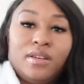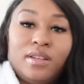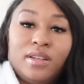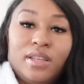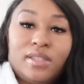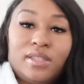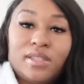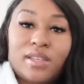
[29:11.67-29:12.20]

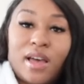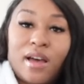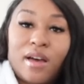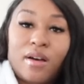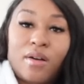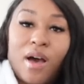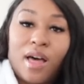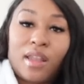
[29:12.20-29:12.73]
This is
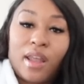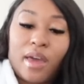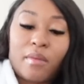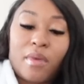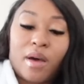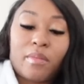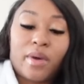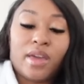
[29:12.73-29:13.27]
how I like
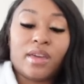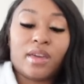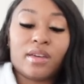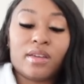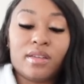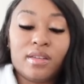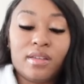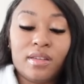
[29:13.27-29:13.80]
my bacon.